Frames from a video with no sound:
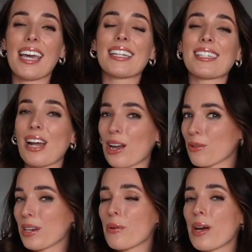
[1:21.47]
It is not
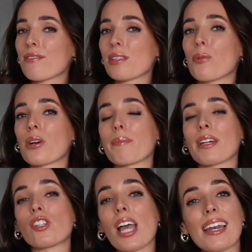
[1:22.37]
only a way of supporting
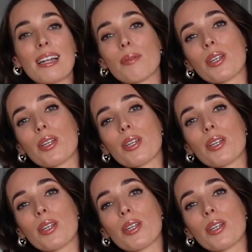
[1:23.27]
my channel,